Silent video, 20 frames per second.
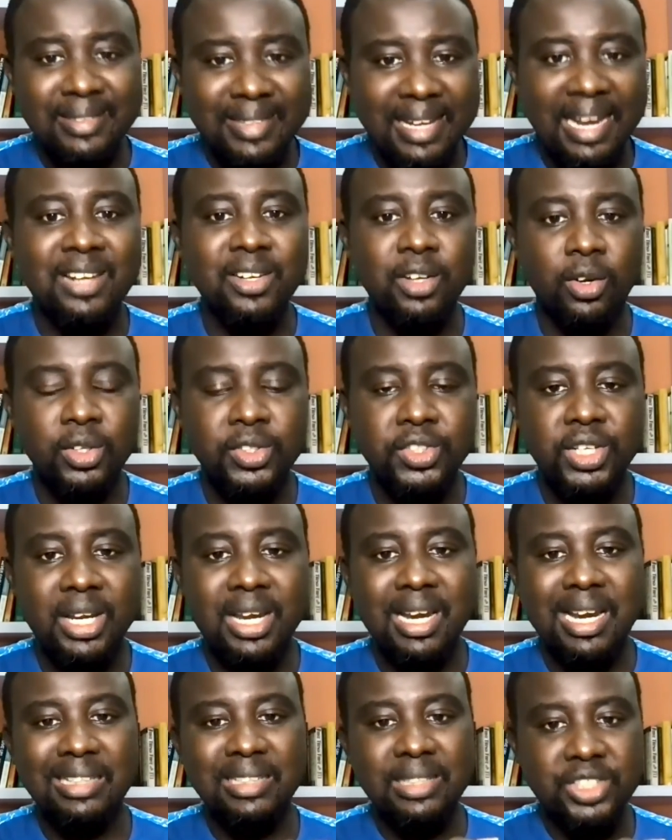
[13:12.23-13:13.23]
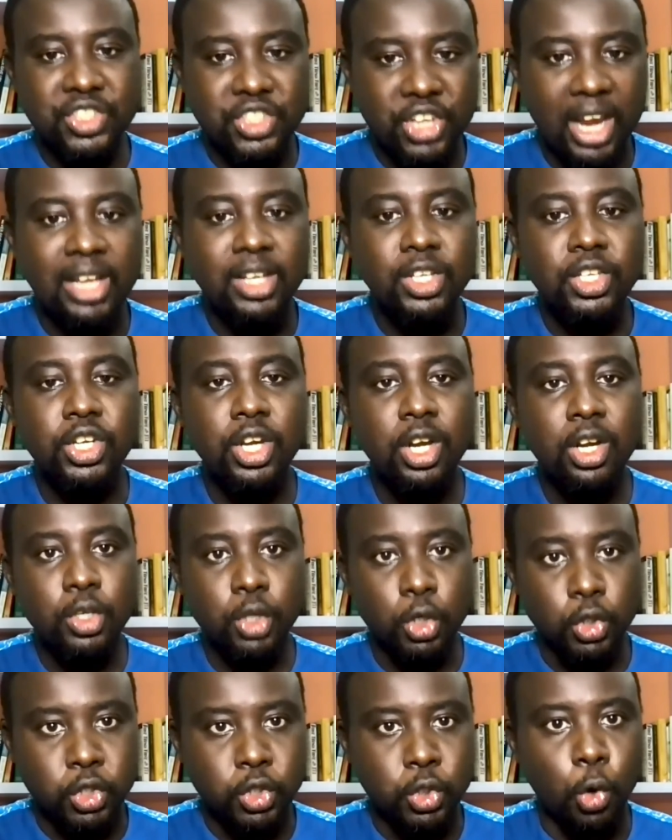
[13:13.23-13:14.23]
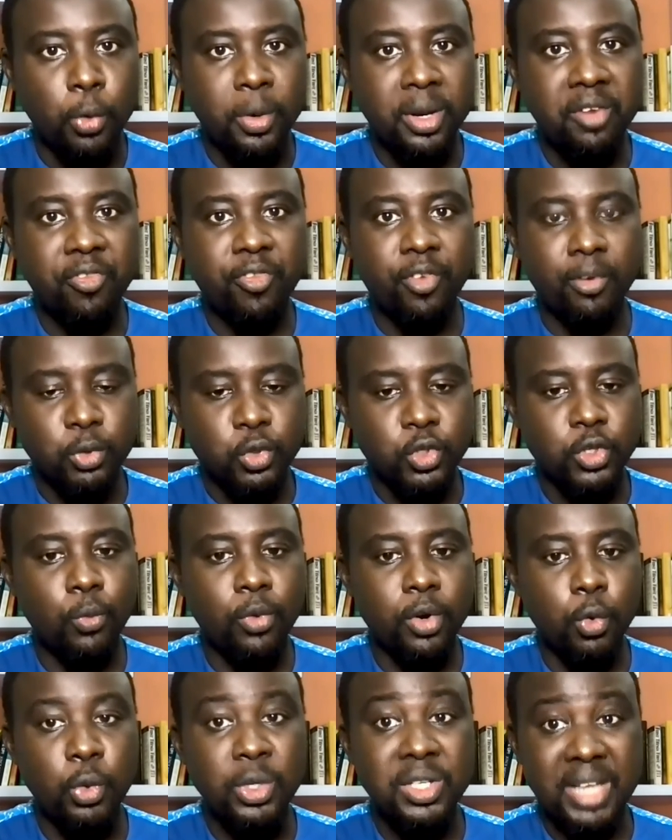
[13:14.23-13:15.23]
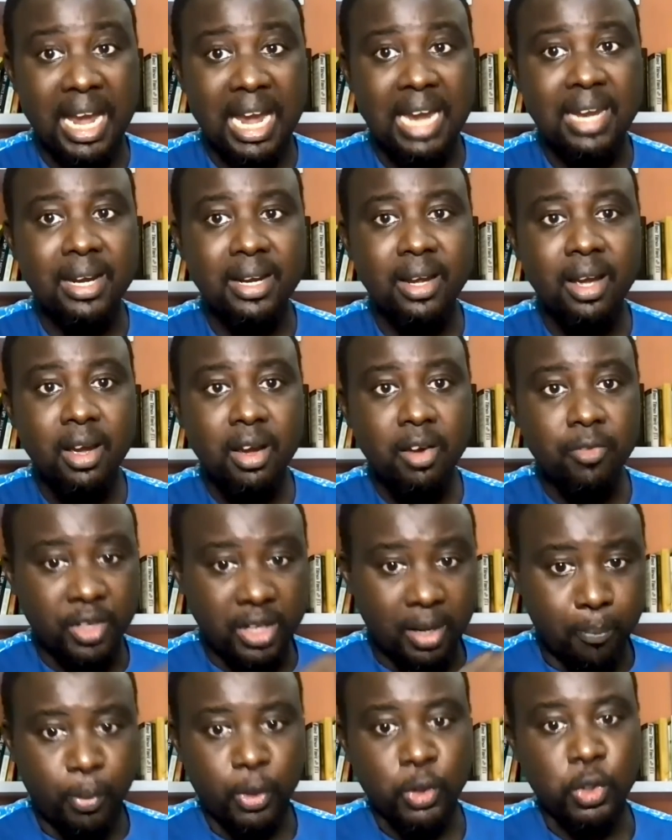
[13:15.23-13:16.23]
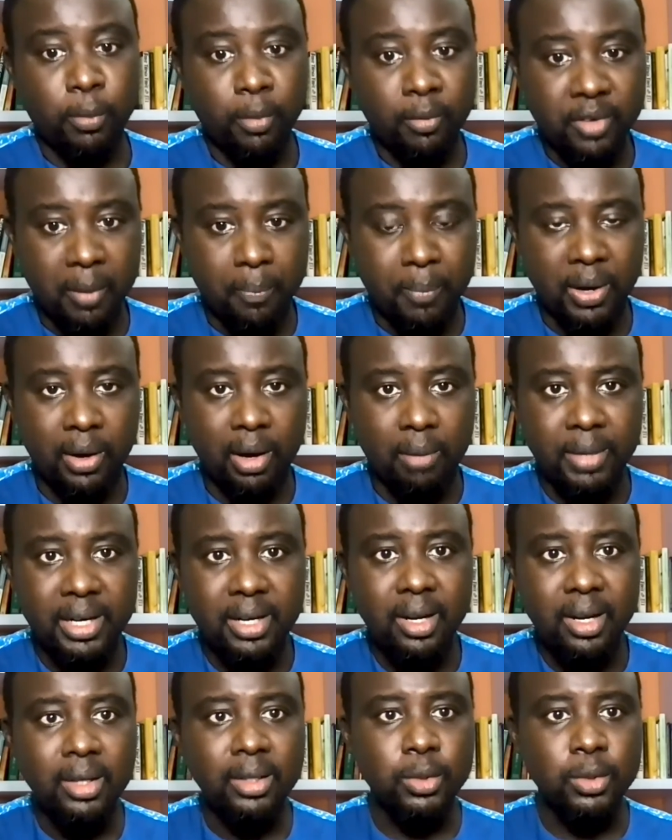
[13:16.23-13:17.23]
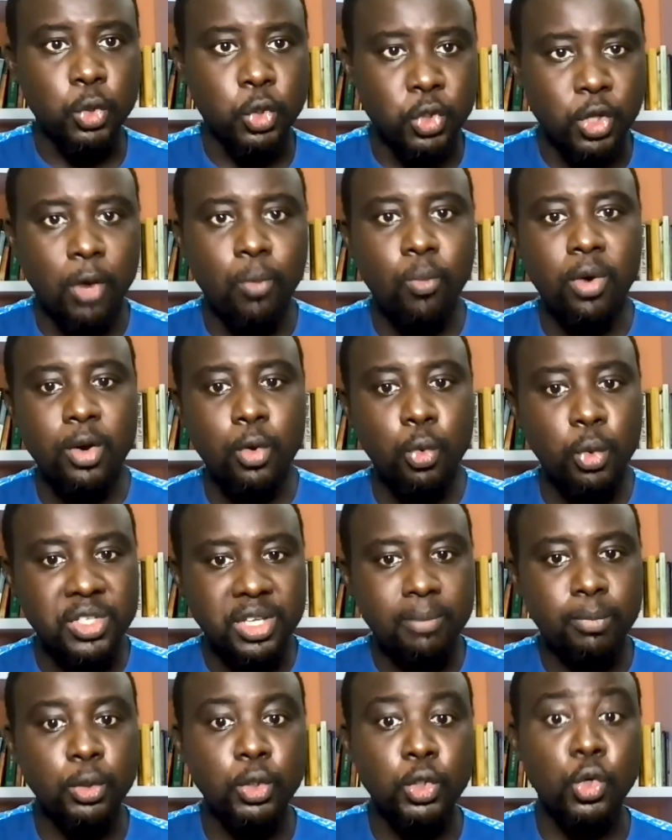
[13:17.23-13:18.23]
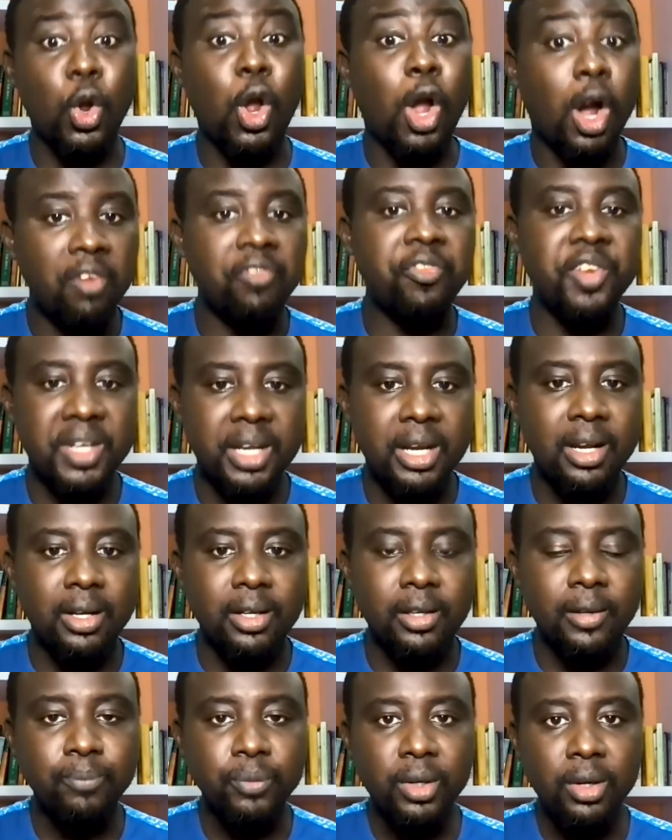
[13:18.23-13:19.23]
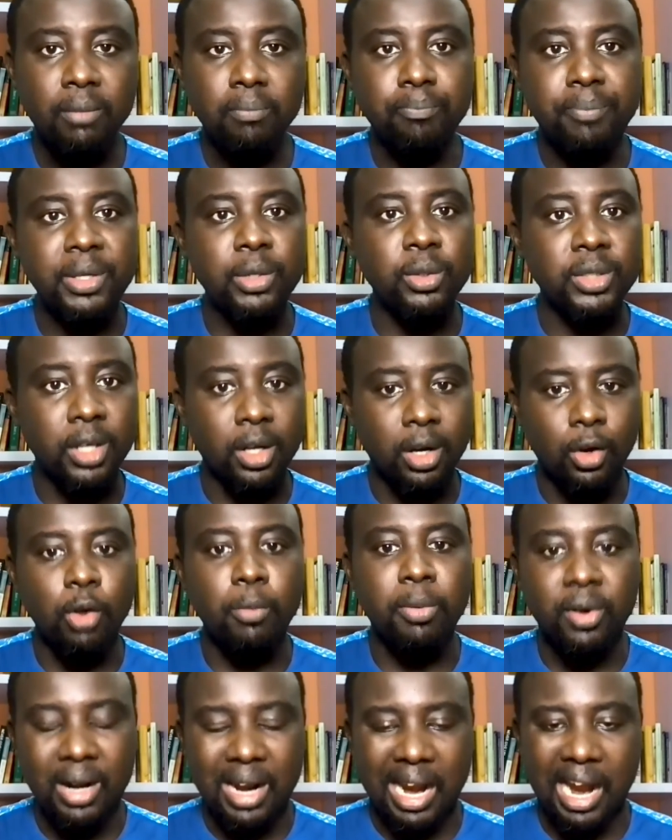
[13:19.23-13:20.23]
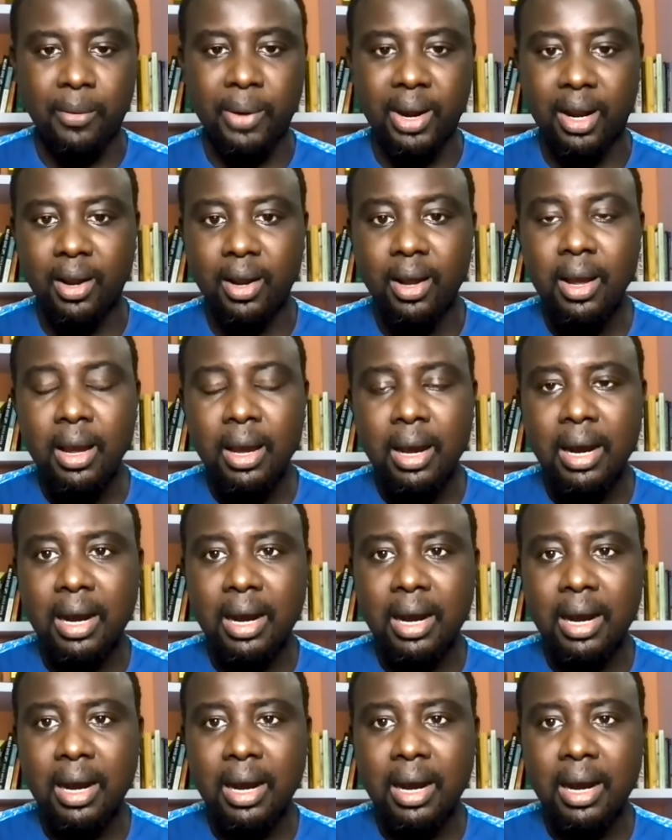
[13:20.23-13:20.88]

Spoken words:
technology can change your story from someone who is headed for the bottom of the pyramid to someone who is able to confidently build a global career.